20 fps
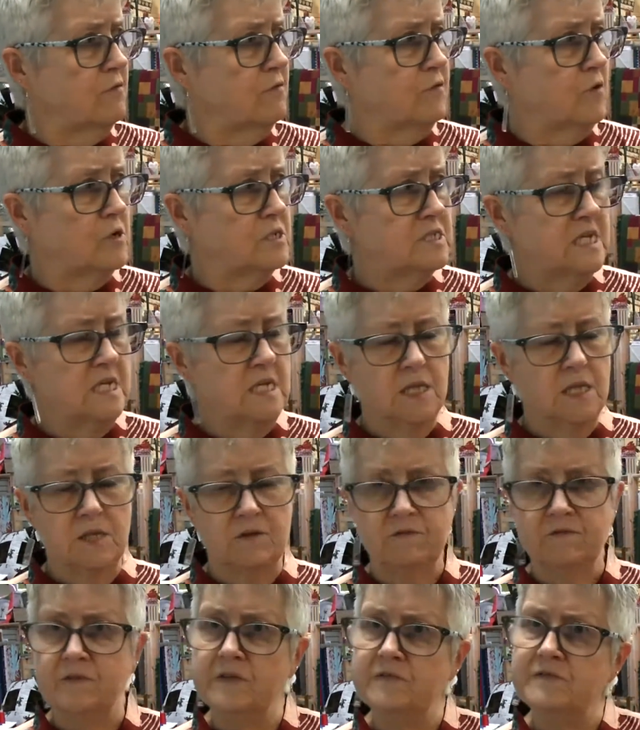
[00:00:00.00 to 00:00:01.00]
14th
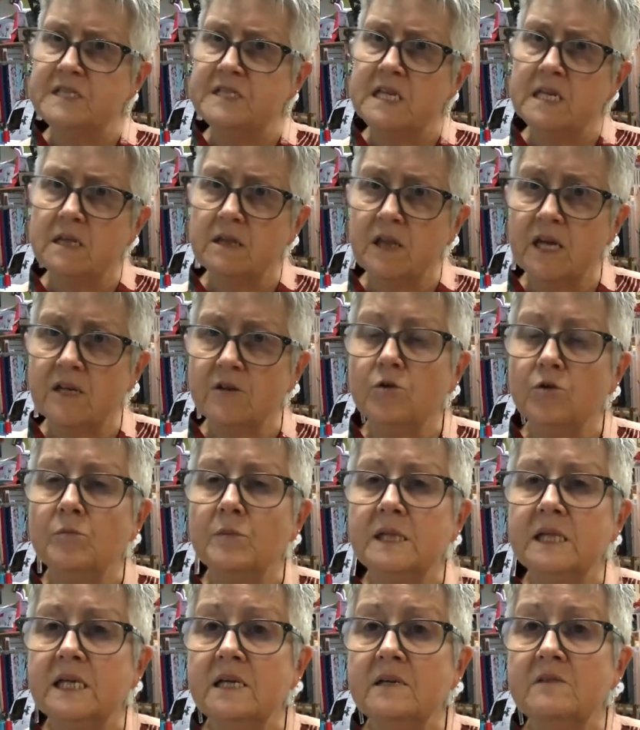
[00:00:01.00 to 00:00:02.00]
and 15th, I do
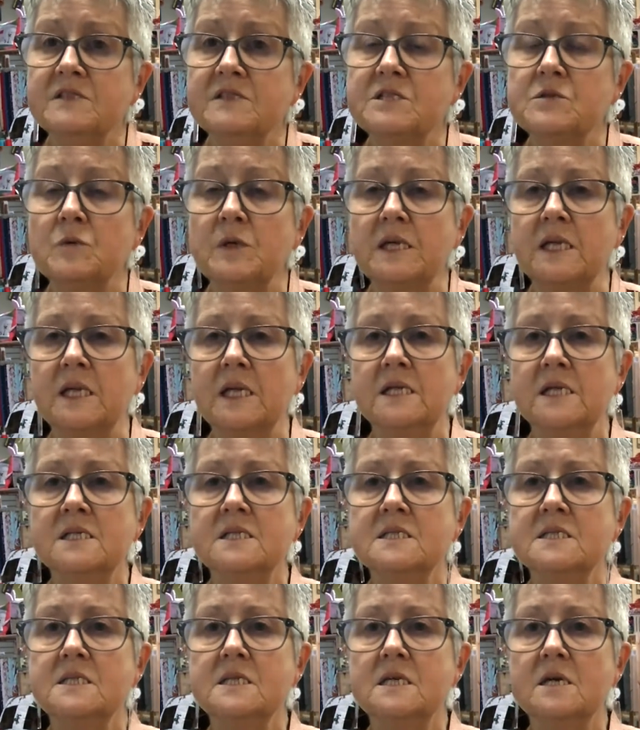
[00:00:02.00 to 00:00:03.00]
believe, is when it
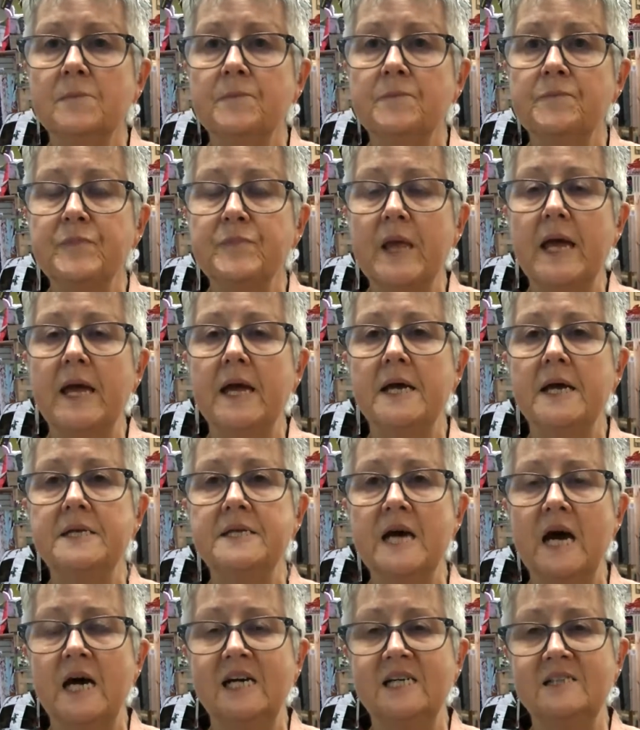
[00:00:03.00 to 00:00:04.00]
is.
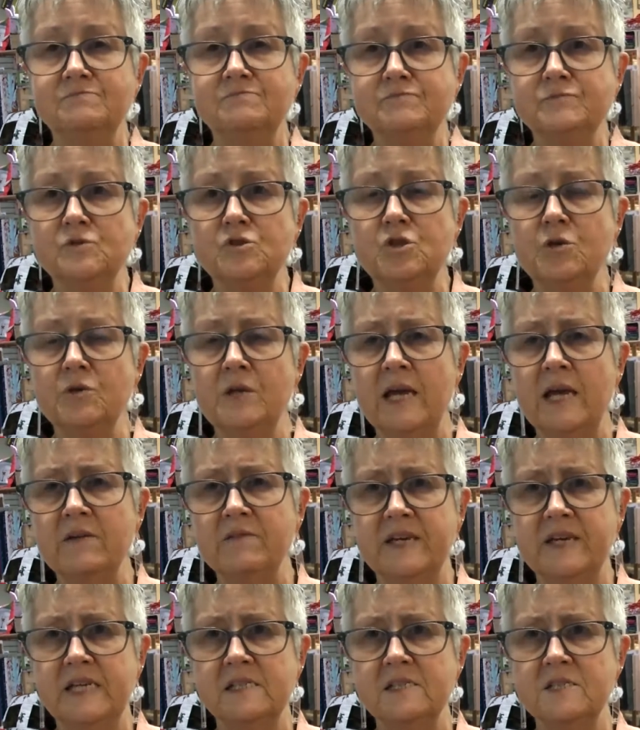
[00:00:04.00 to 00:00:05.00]
And 2-day
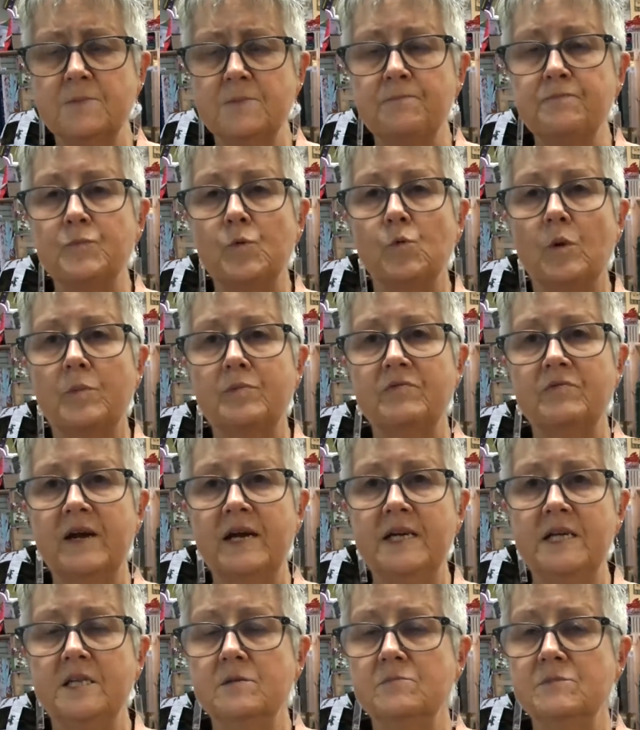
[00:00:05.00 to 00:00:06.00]
event. We're
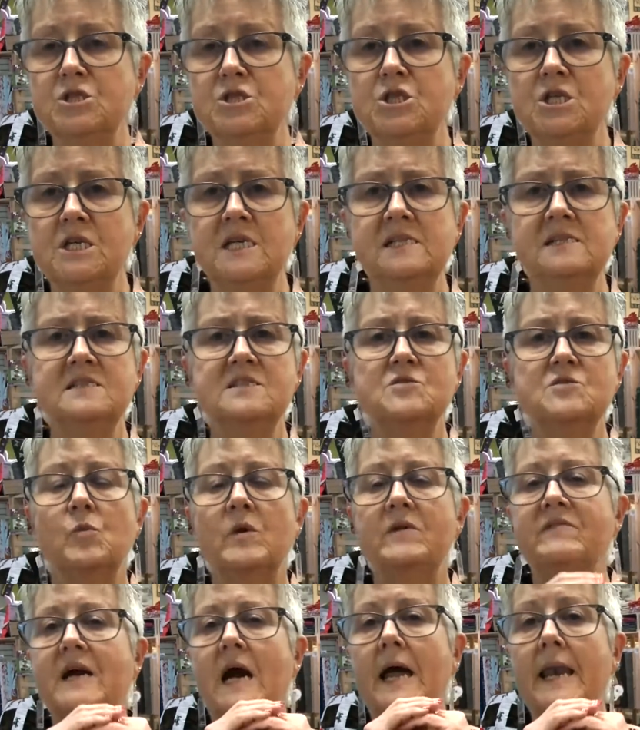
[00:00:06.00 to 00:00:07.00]
providing the machines.
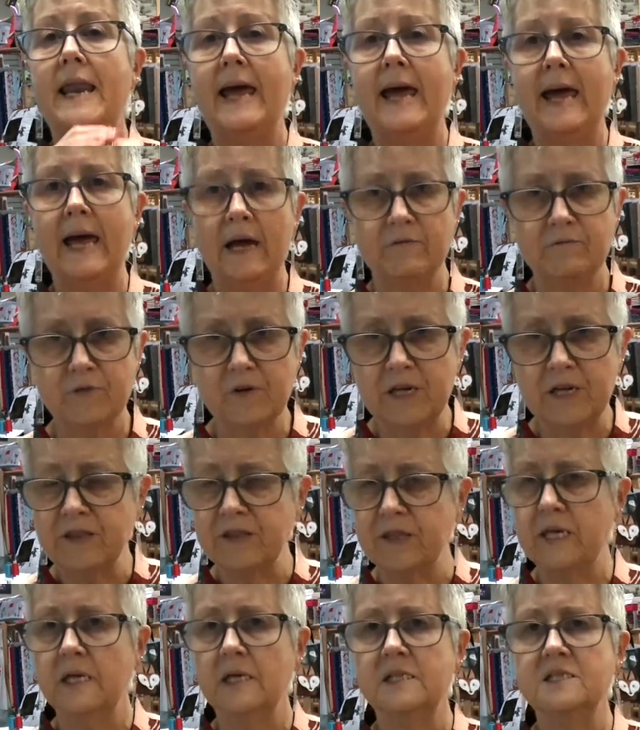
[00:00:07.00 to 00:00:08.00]
We've got
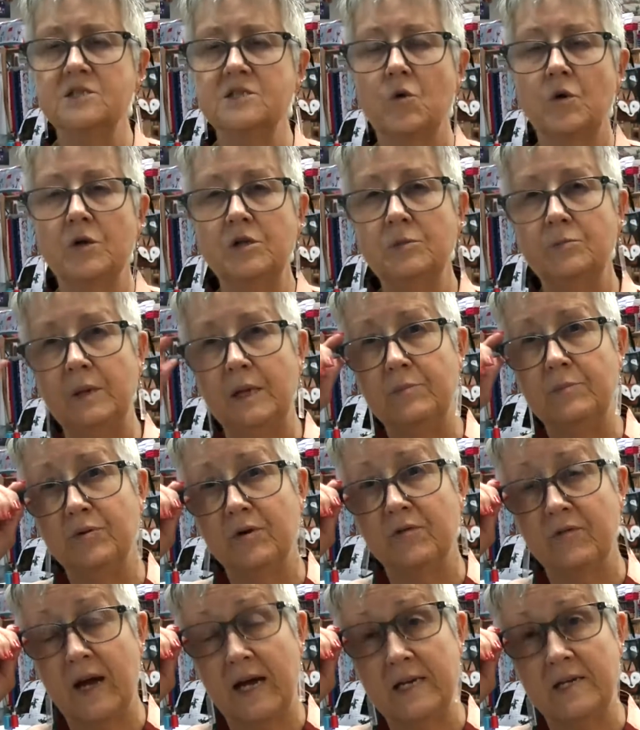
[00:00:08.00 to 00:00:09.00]
everything is going to be
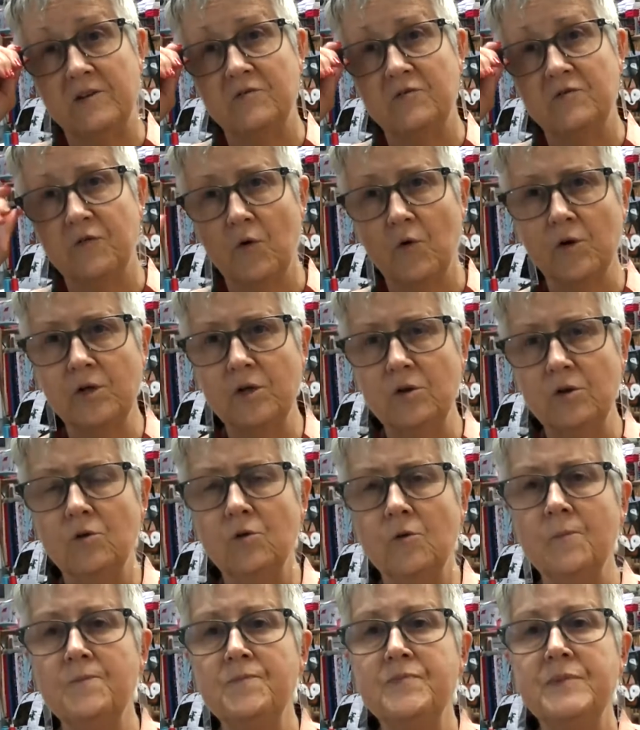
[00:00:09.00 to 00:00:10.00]
provided for
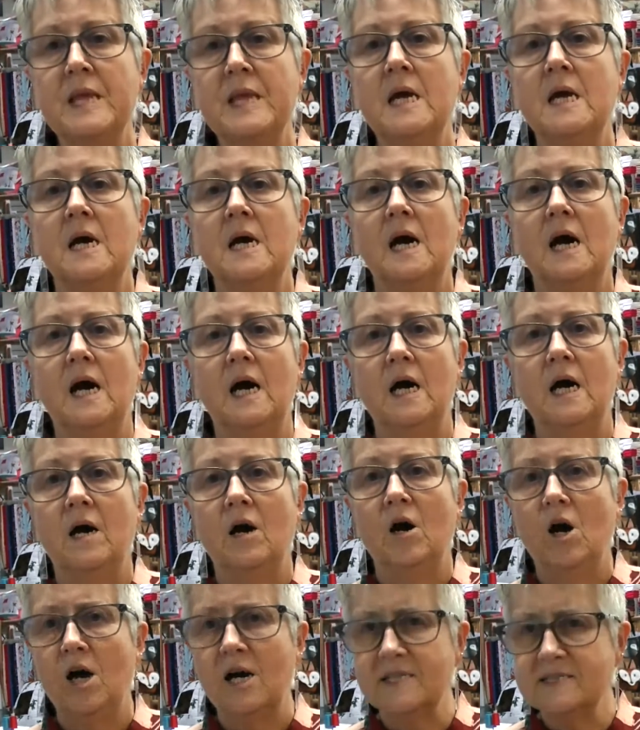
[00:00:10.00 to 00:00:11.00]
you.
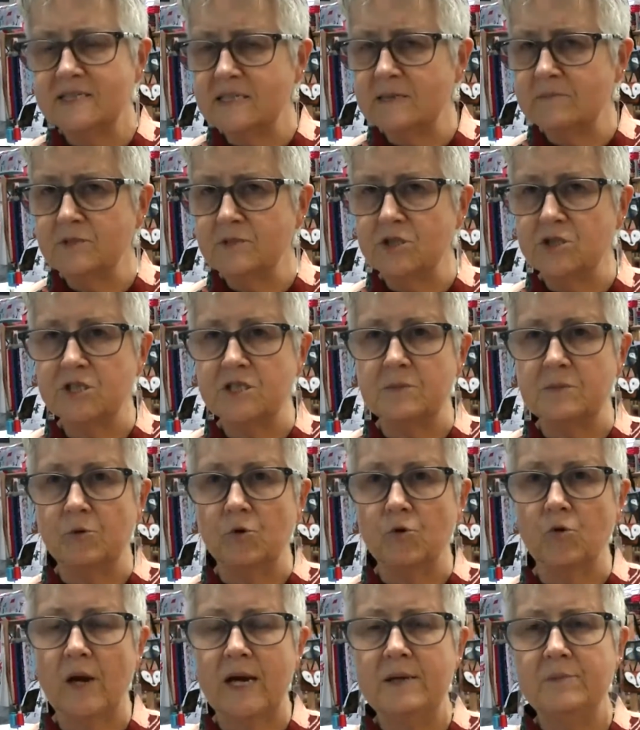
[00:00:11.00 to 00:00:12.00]
Awesome, just some
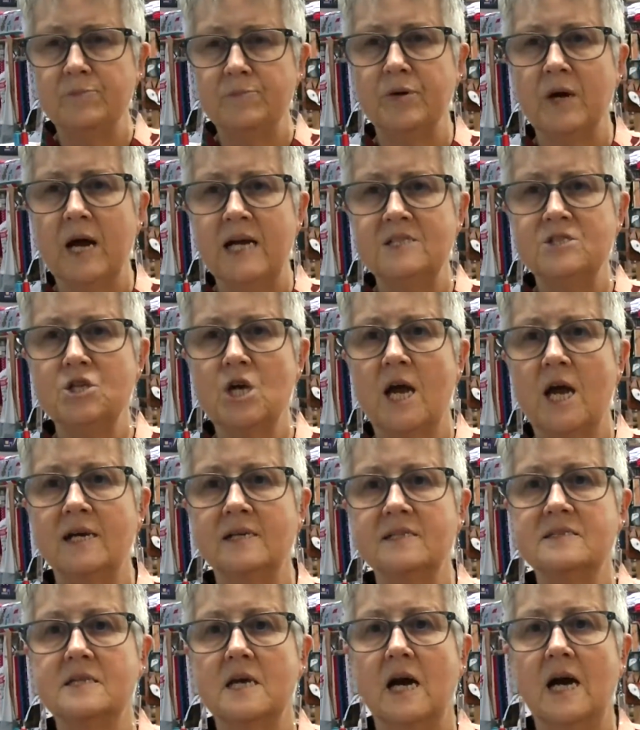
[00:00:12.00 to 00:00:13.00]
great
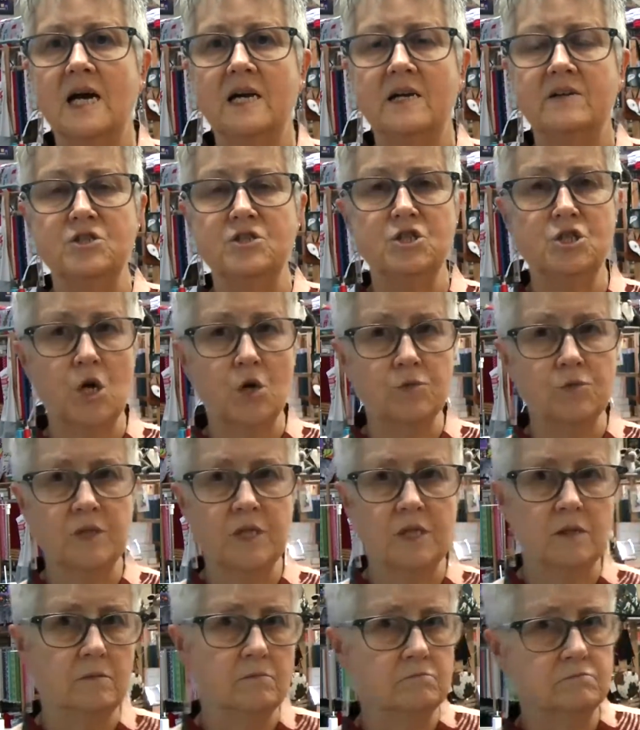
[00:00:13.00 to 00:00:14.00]
projects. I showed
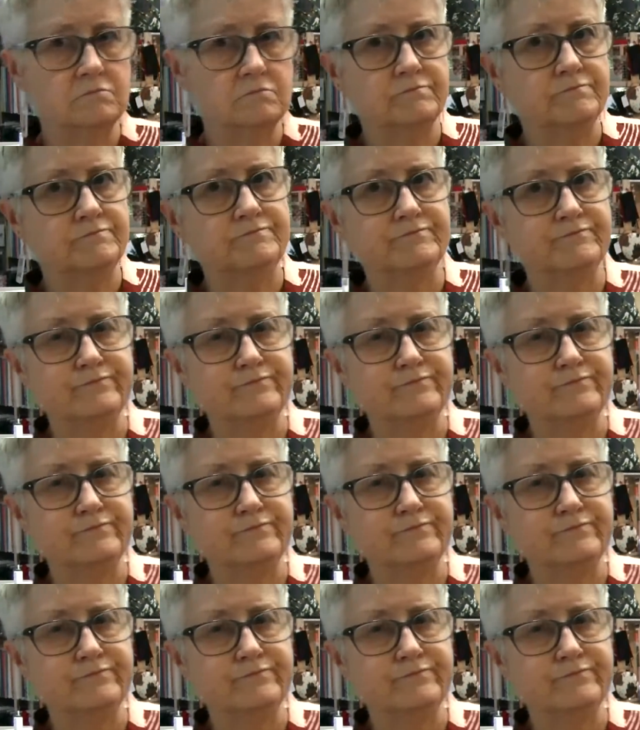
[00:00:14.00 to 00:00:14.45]
them.